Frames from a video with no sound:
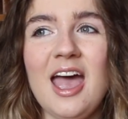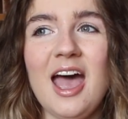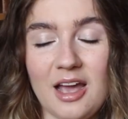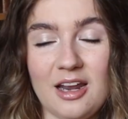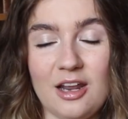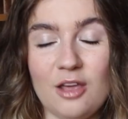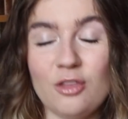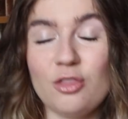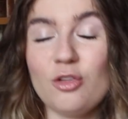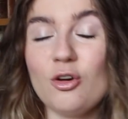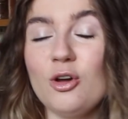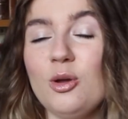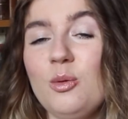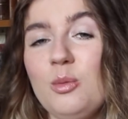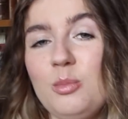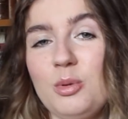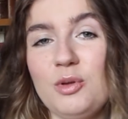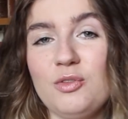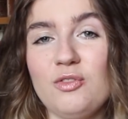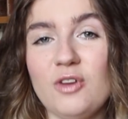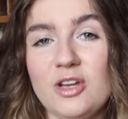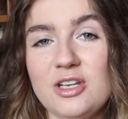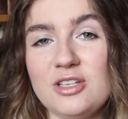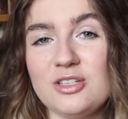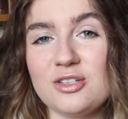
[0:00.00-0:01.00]
and I thought it would be
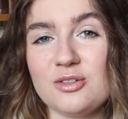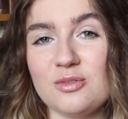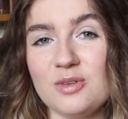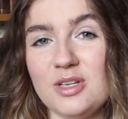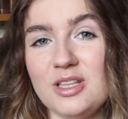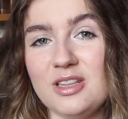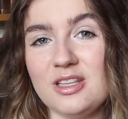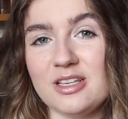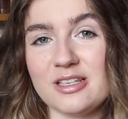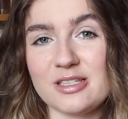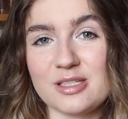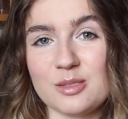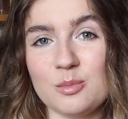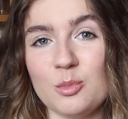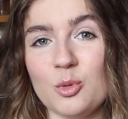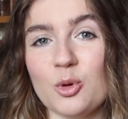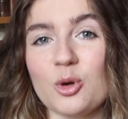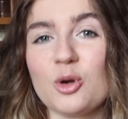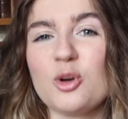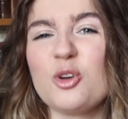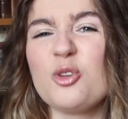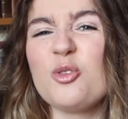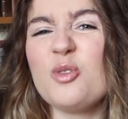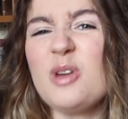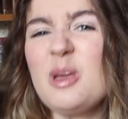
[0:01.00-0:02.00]
fun to read this more
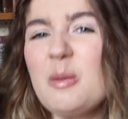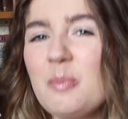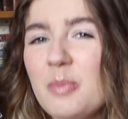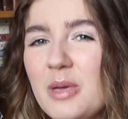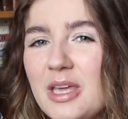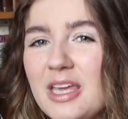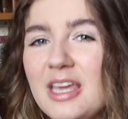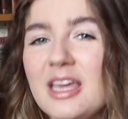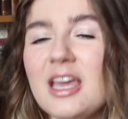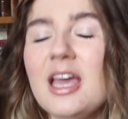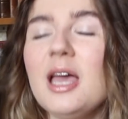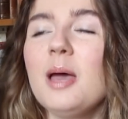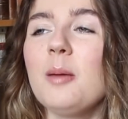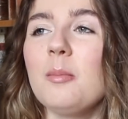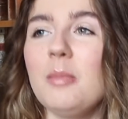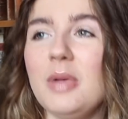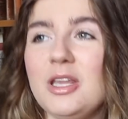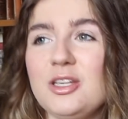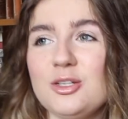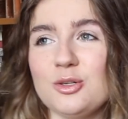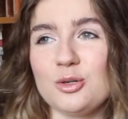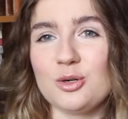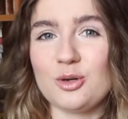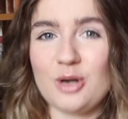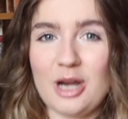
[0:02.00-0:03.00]
creepy
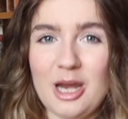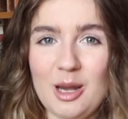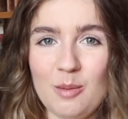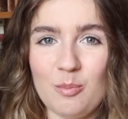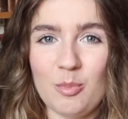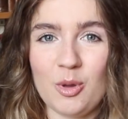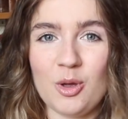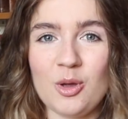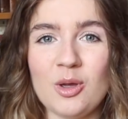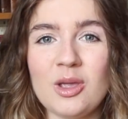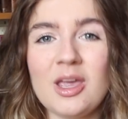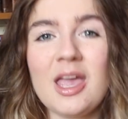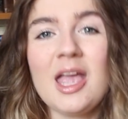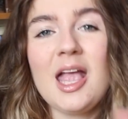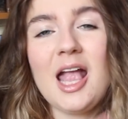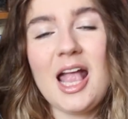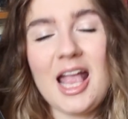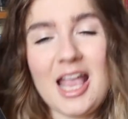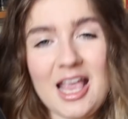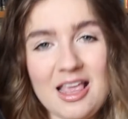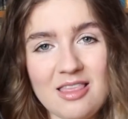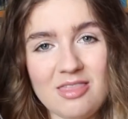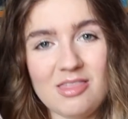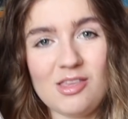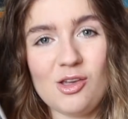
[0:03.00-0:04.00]
middle grade book
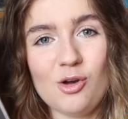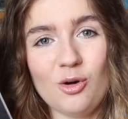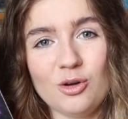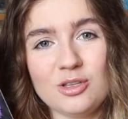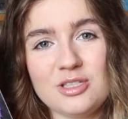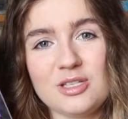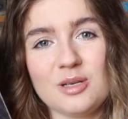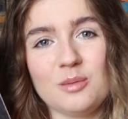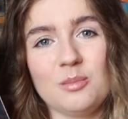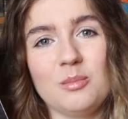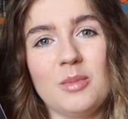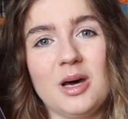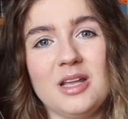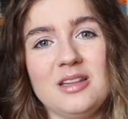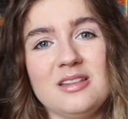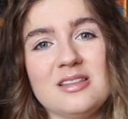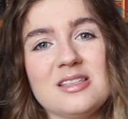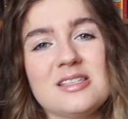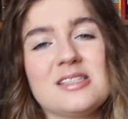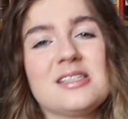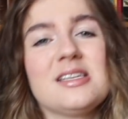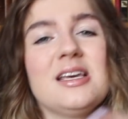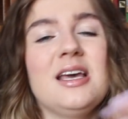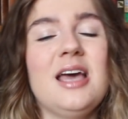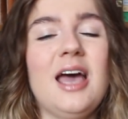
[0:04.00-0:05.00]
in the autumn
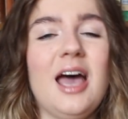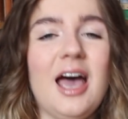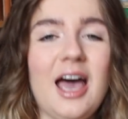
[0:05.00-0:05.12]
months,